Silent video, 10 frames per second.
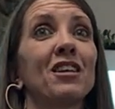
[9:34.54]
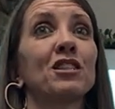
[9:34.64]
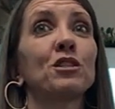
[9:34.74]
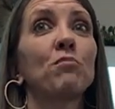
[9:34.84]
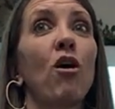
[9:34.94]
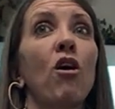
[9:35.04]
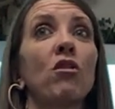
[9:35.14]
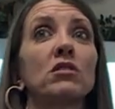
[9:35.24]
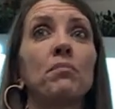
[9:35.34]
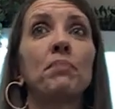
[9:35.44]

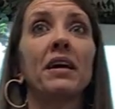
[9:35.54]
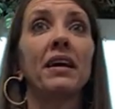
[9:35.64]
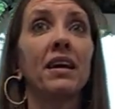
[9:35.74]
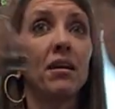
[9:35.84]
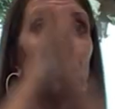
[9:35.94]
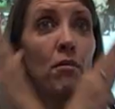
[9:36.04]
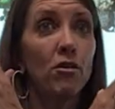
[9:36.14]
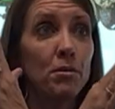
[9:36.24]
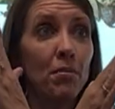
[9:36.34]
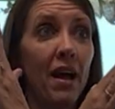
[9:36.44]
Small to big,
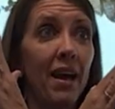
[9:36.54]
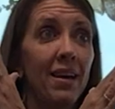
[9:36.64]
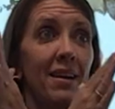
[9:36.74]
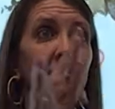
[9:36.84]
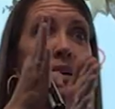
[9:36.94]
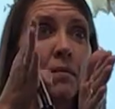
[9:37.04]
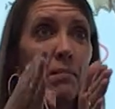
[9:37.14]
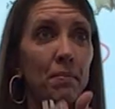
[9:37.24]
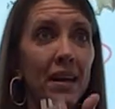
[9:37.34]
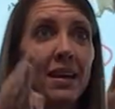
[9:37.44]
multiply.
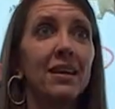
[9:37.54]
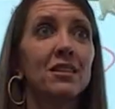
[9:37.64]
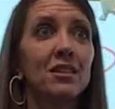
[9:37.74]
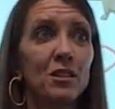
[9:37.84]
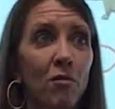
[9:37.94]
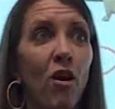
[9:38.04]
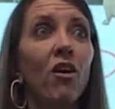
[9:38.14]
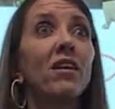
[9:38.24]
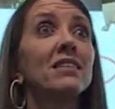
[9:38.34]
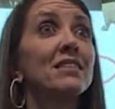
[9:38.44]
Big to
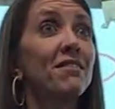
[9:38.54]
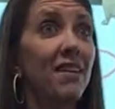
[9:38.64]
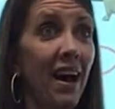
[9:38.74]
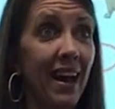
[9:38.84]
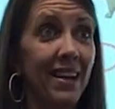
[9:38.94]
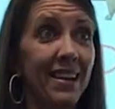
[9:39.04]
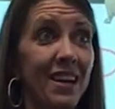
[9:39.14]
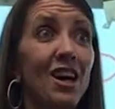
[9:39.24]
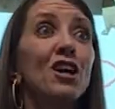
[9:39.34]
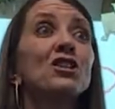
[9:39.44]
small, divide.
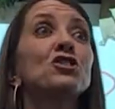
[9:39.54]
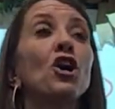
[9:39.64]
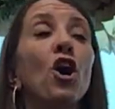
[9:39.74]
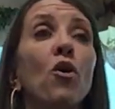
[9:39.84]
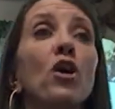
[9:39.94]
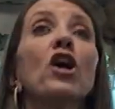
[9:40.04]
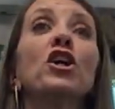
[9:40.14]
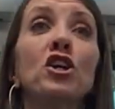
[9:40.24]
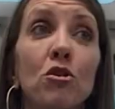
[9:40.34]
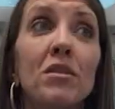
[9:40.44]
So
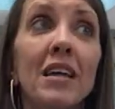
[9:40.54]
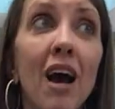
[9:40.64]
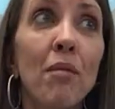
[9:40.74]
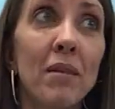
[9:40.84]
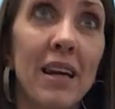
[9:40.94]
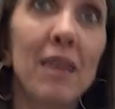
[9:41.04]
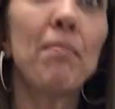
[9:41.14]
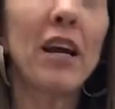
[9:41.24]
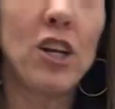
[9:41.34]
you tell me by